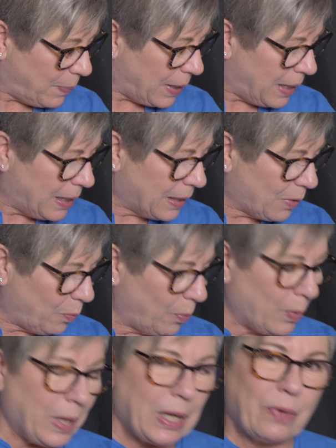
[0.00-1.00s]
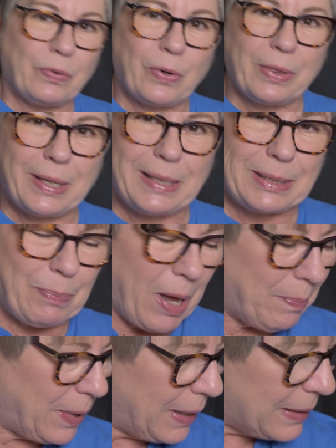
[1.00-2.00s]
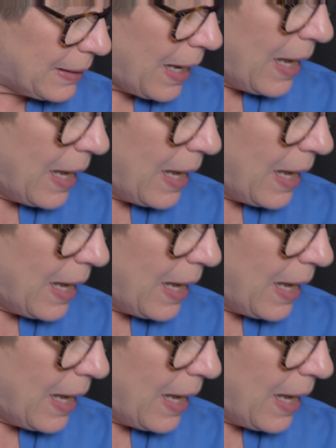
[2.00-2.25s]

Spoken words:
big week for these puppies.